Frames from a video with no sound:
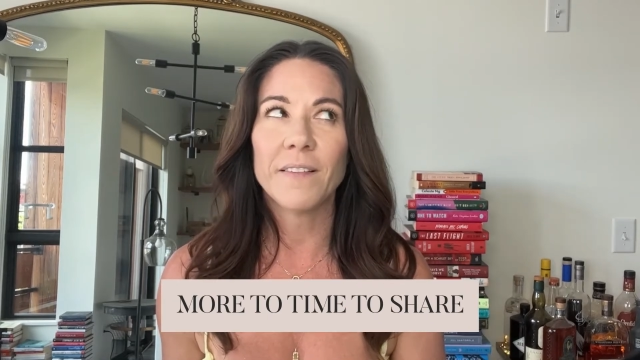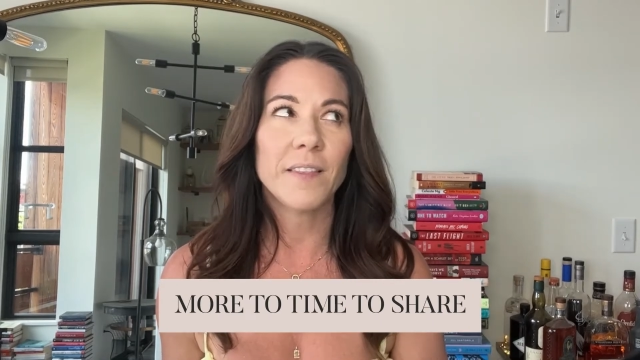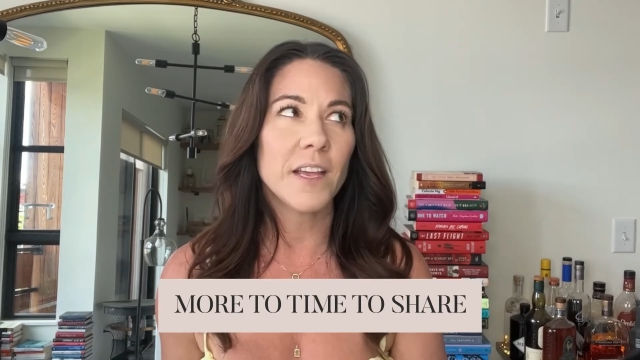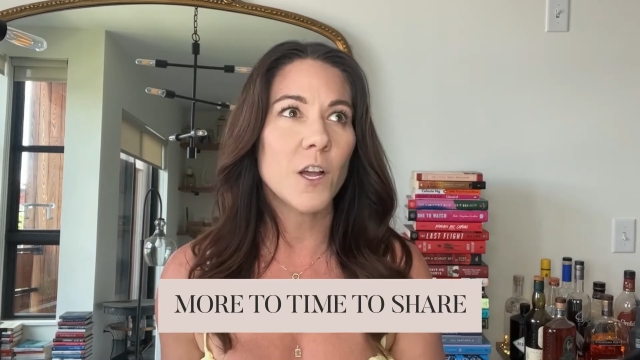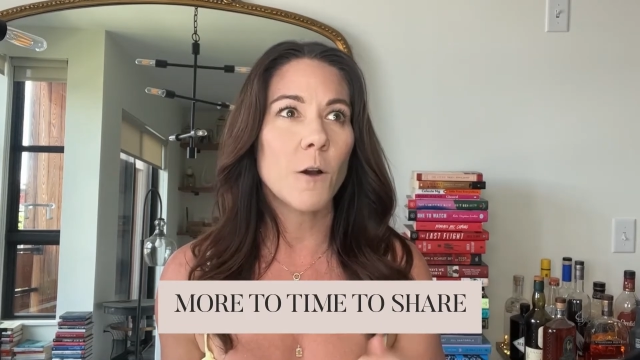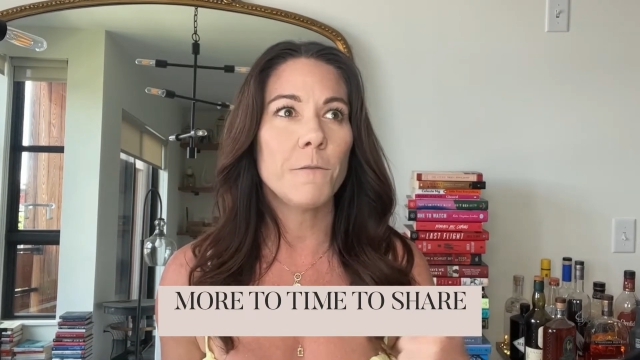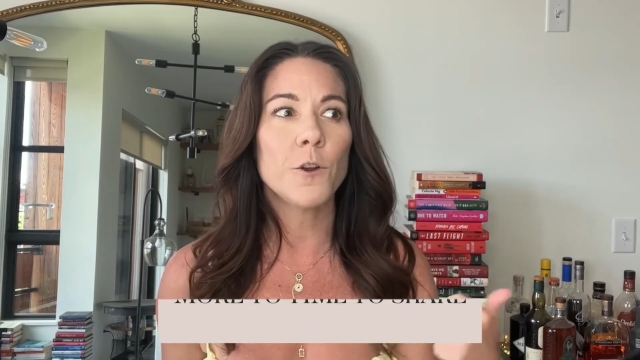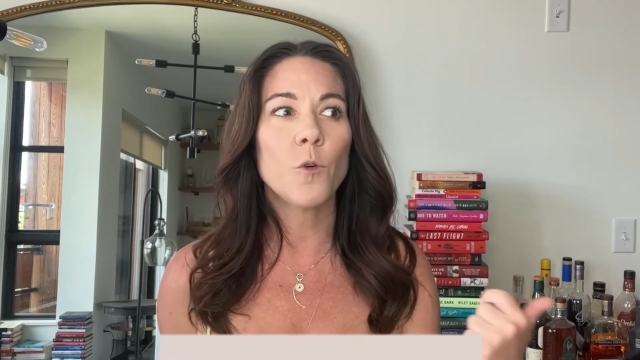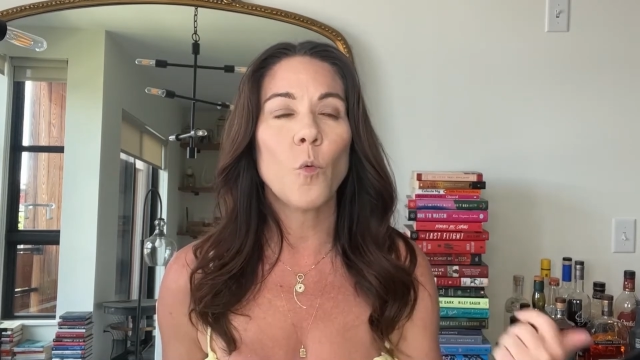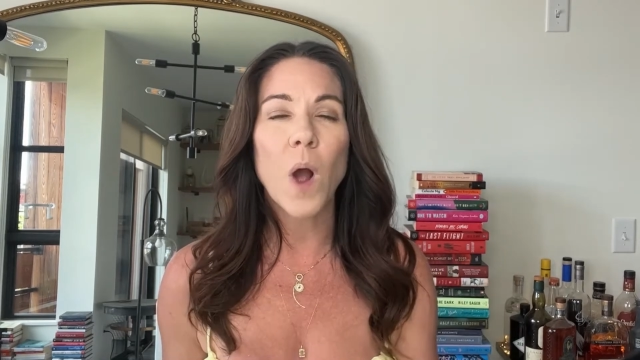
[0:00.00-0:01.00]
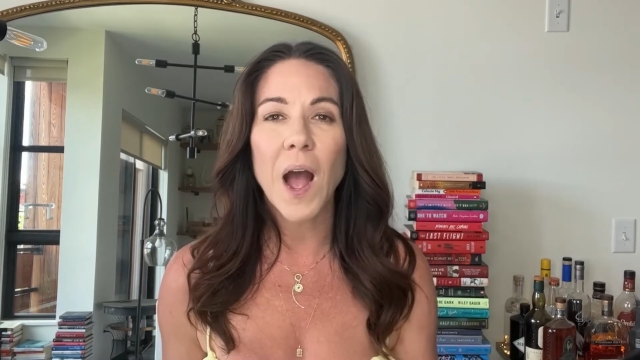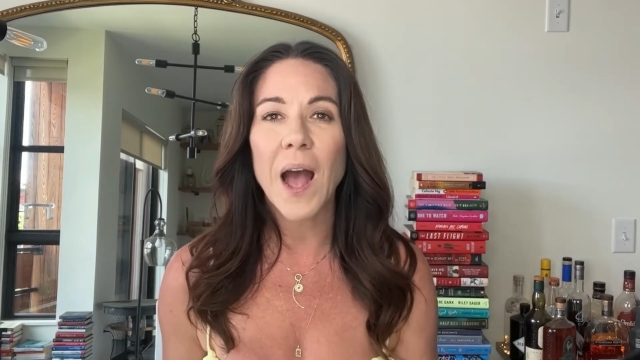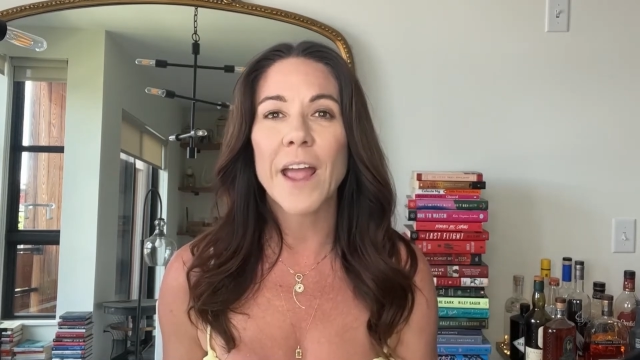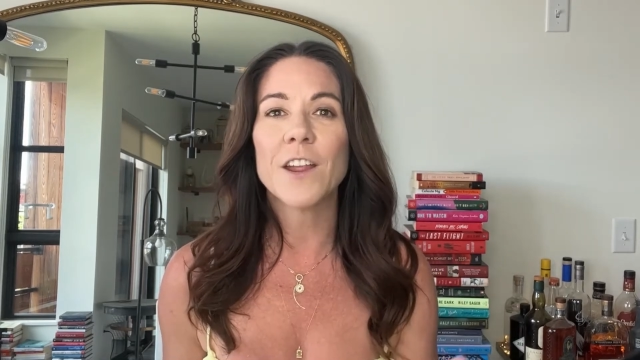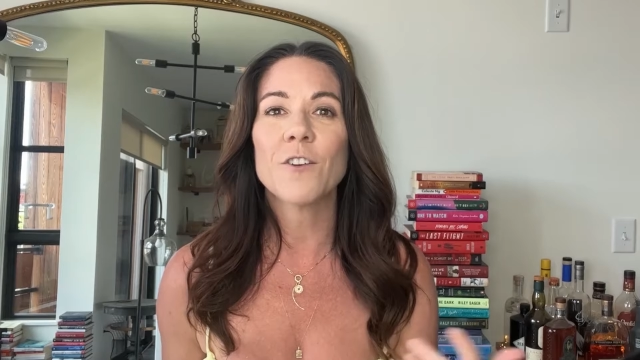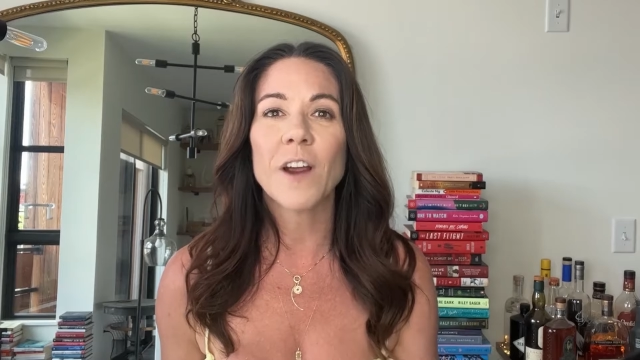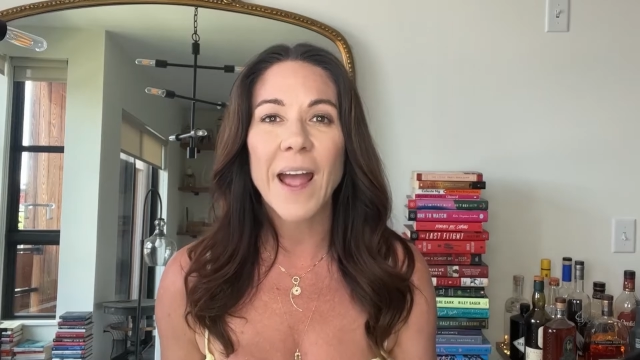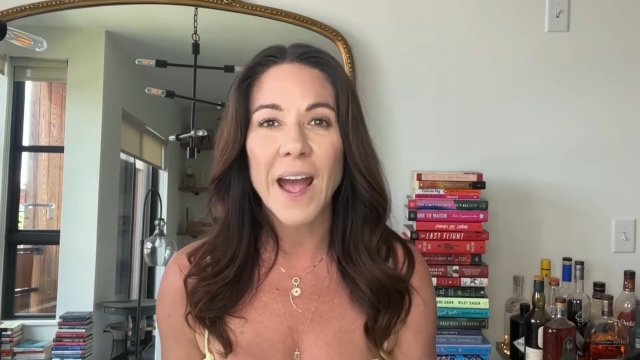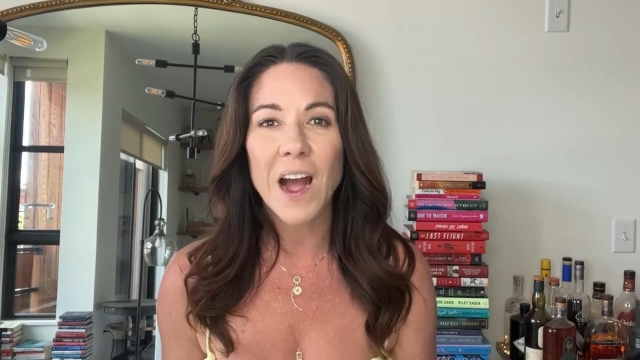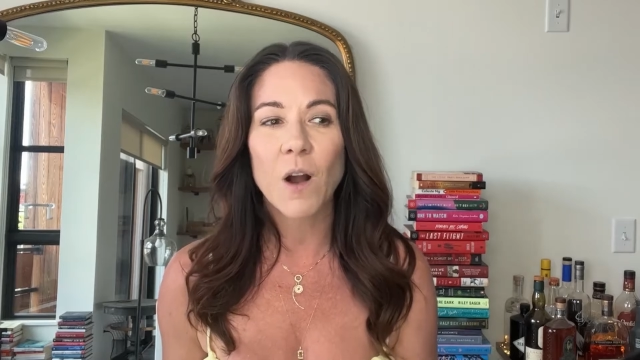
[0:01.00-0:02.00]
Think of your why, your
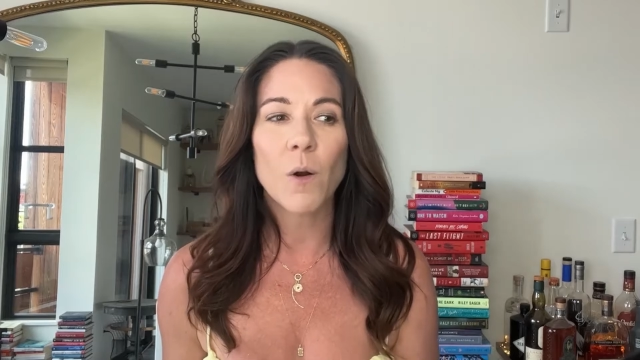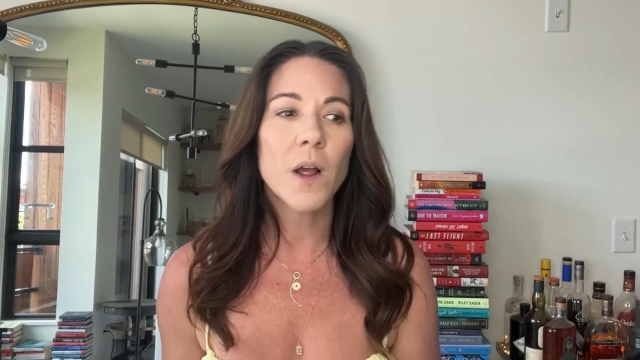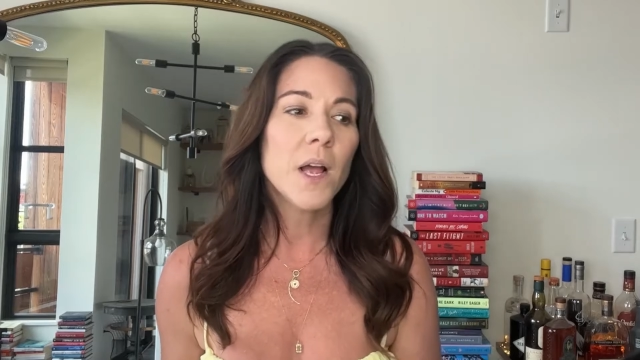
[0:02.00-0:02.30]
how,